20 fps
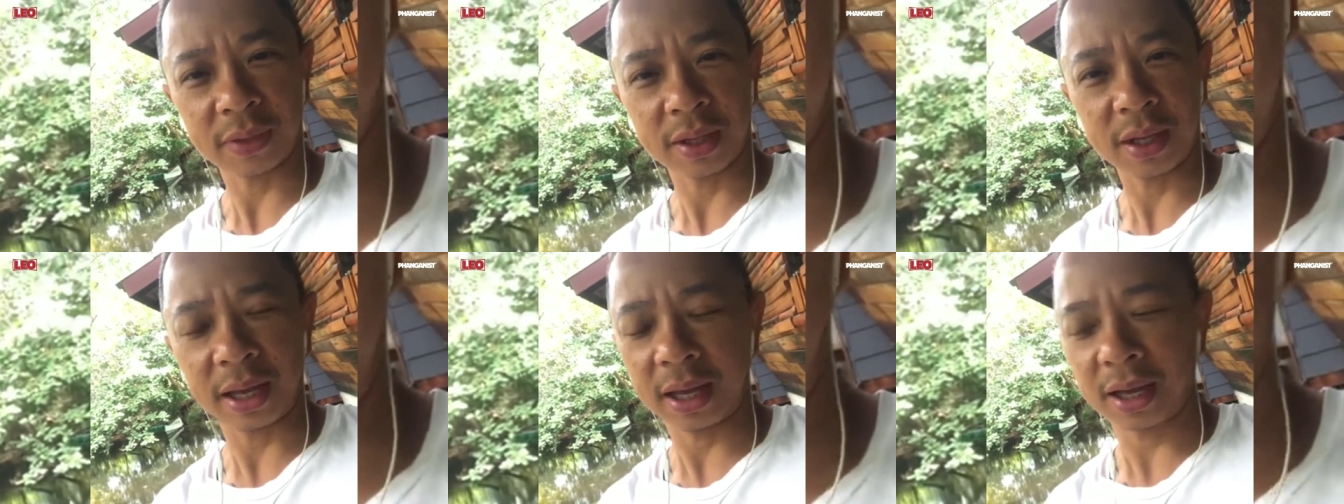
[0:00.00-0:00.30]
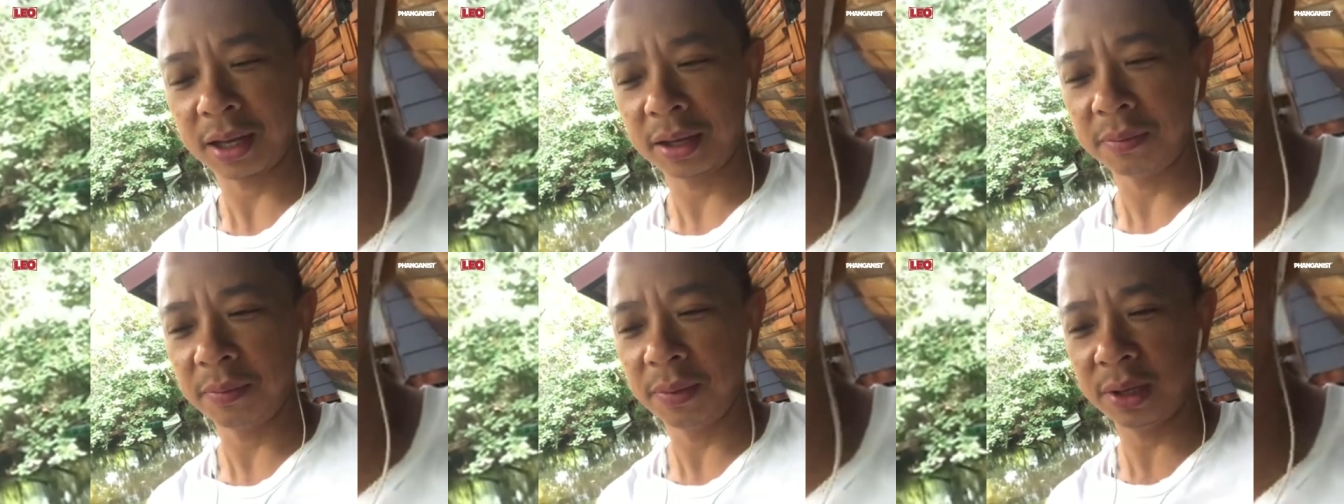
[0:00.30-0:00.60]

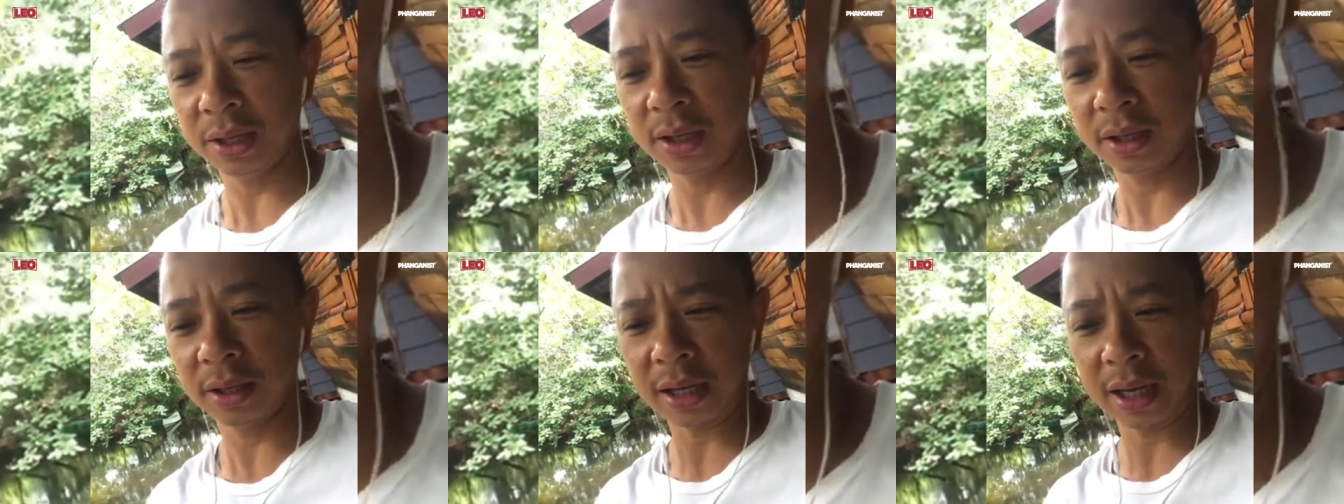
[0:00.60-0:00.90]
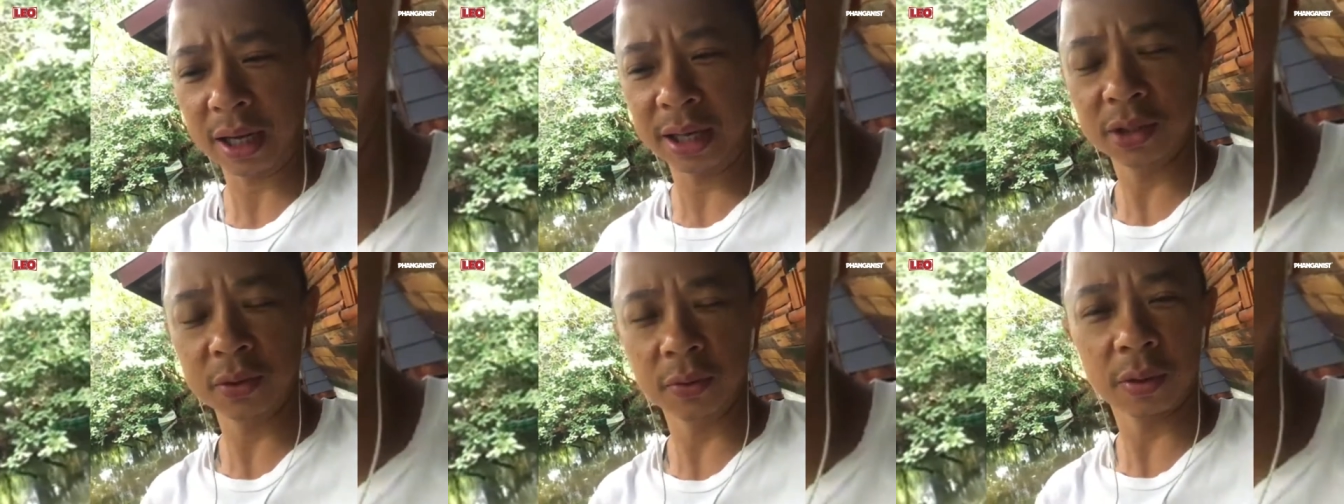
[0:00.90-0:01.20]
And me,
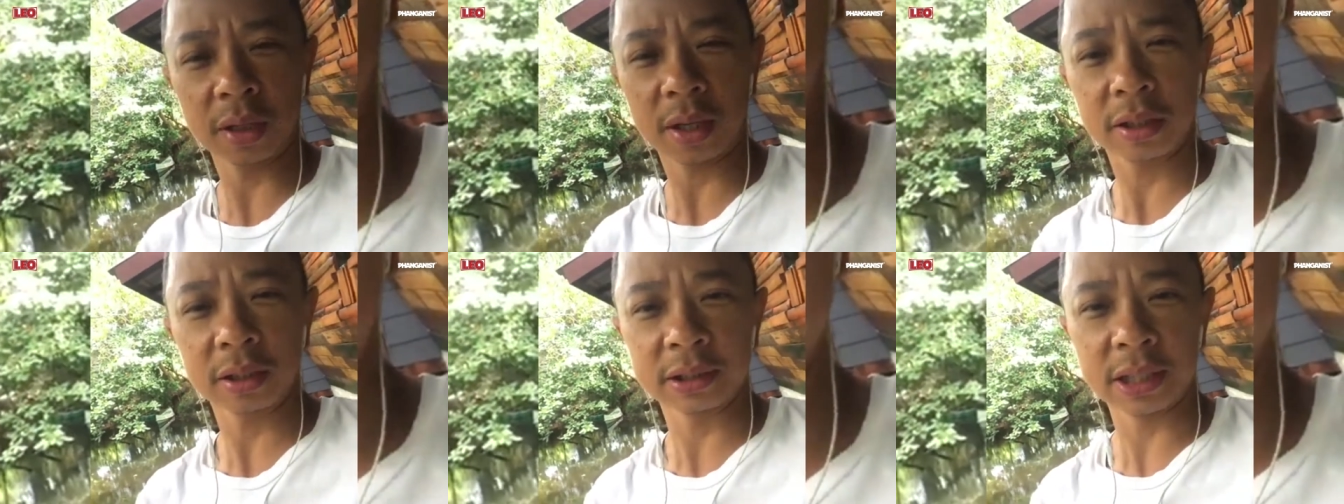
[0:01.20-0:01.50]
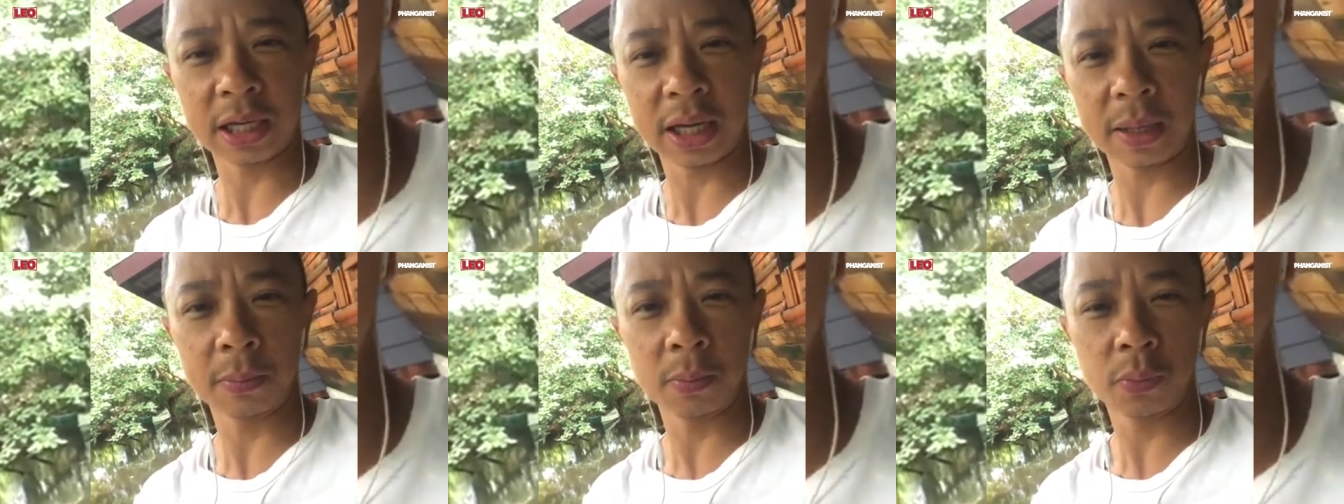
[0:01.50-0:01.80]
I do a lot of
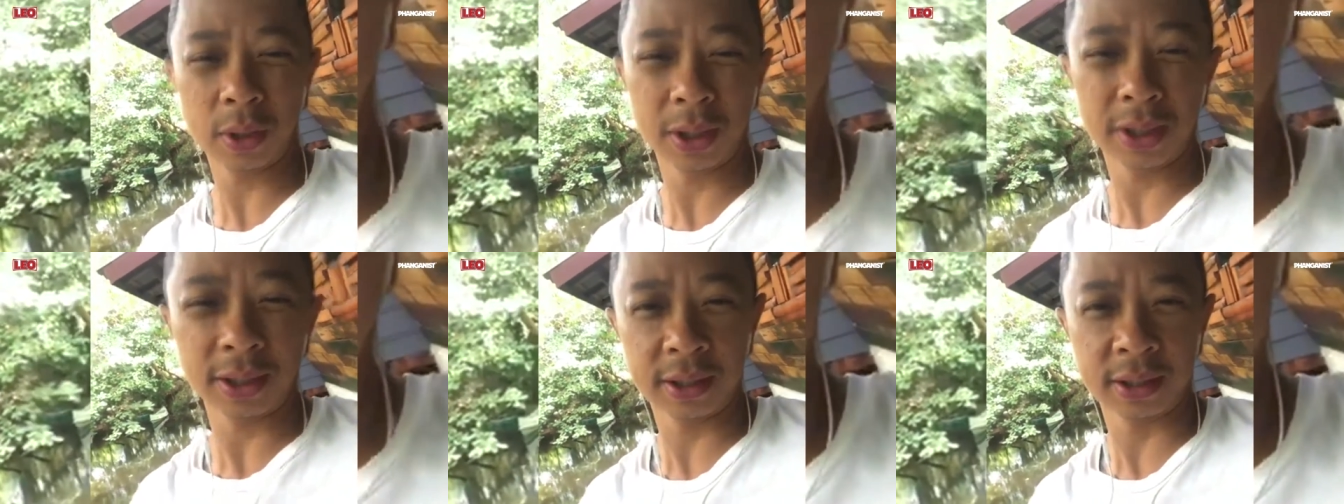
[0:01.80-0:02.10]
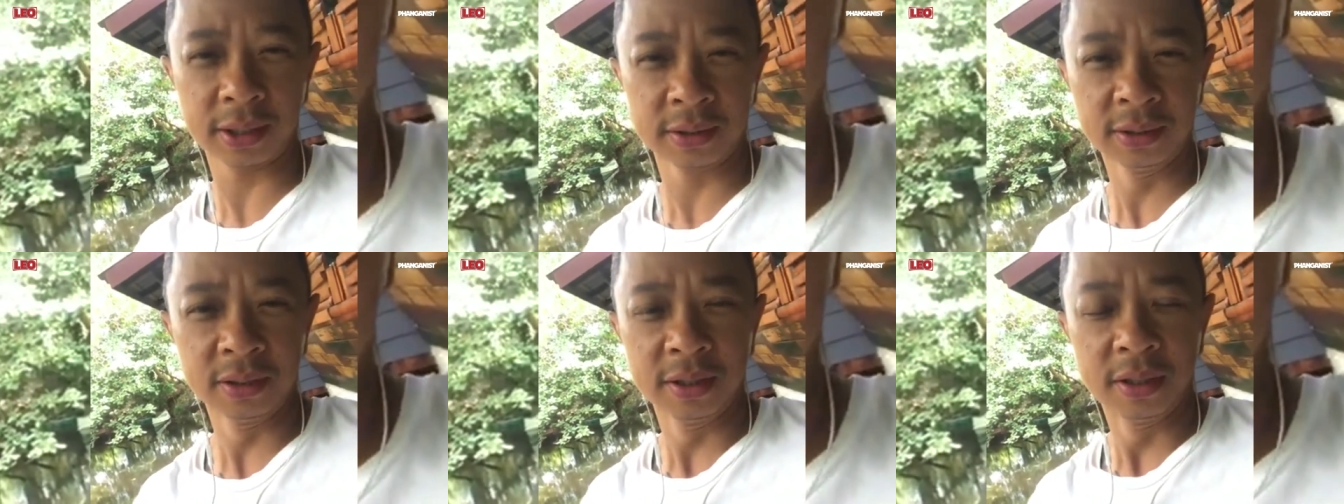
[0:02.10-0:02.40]
time
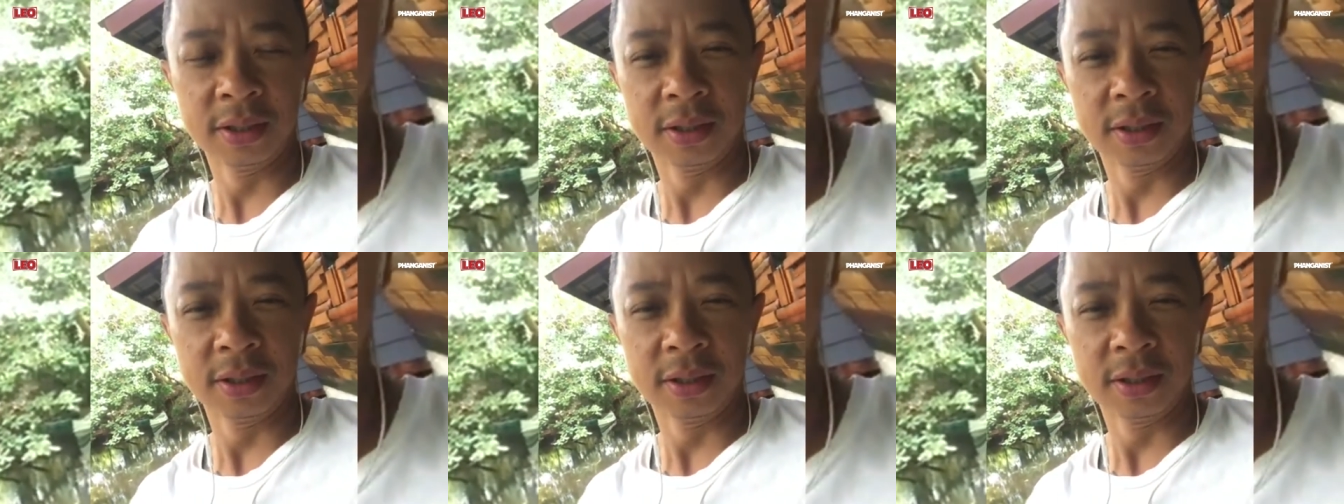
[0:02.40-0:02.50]
reading,